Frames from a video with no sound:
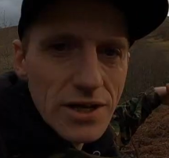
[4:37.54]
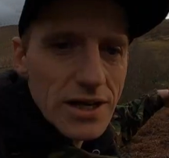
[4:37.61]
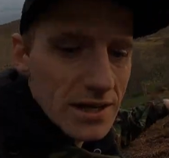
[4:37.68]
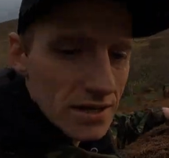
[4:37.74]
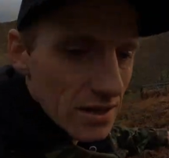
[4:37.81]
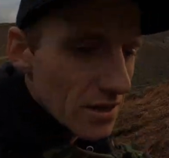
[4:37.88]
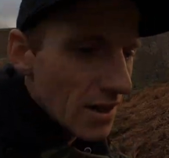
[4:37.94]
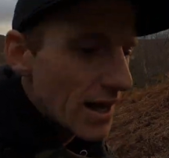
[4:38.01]
side
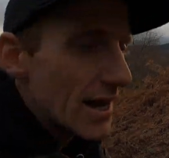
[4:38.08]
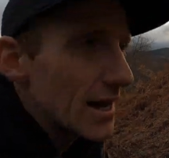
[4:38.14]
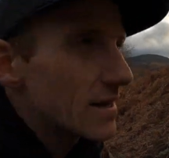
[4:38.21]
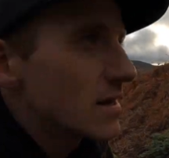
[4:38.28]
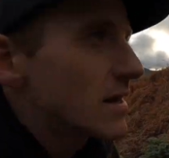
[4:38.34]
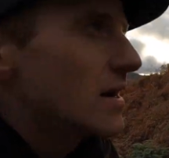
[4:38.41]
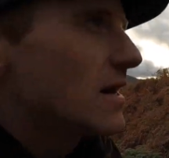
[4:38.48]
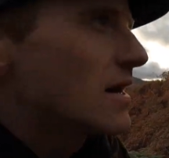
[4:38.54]
of the
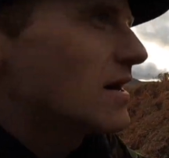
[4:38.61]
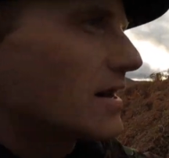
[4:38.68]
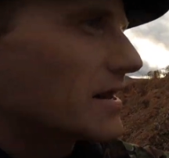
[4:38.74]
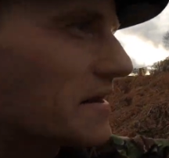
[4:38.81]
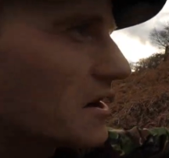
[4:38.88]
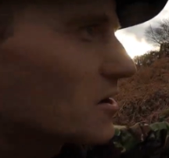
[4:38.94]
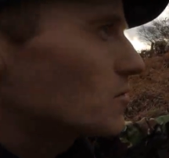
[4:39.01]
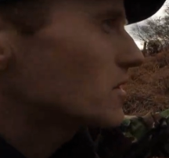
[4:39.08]
glen, and
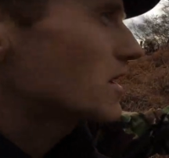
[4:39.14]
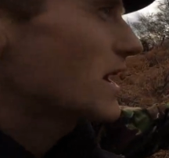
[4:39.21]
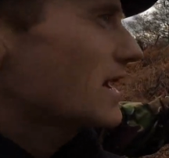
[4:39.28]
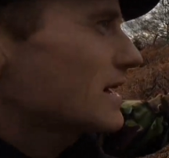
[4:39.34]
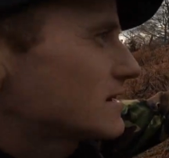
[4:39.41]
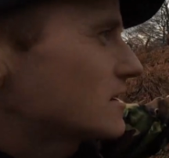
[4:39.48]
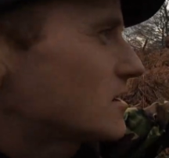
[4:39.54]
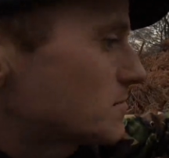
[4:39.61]
now we're
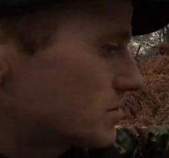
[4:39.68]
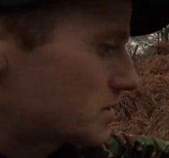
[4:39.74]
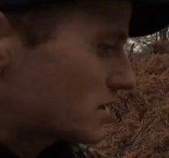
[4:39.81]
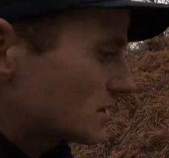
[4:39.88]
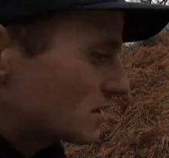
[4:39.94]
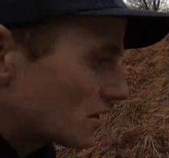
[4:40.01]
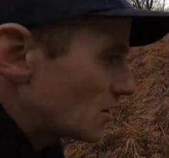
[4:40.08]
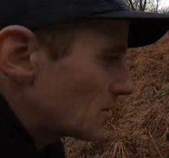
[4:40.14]
heading up to
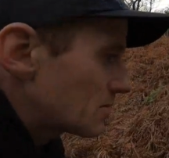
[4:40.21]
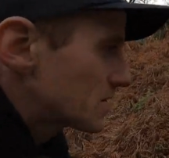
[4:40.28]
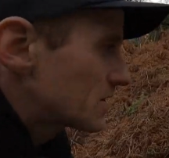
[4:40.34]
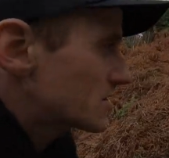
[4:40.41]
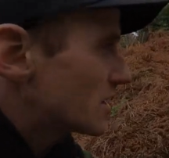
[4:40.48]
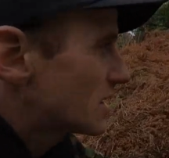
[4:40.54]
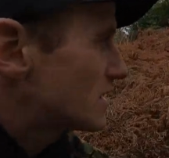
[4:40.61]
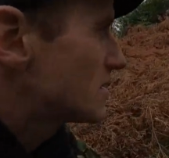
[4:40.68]
the top of
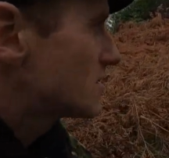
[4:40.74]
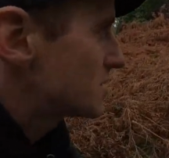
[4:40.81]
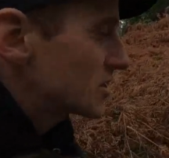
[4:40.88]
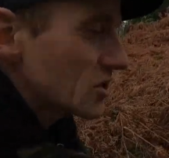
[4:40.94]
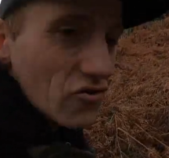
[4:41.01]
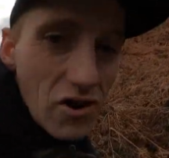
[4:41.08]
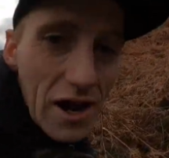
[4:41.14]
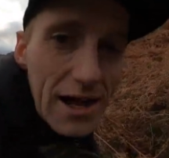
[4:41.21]
this hill on
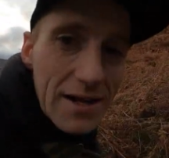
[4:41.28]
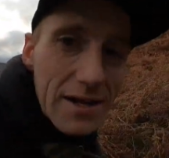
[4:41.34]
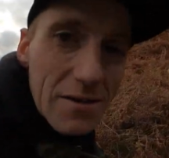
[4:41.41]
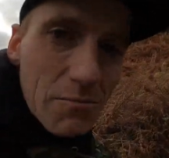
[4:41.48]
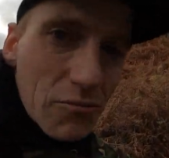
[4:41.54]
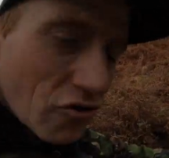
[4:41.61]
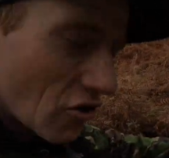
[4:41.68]
this random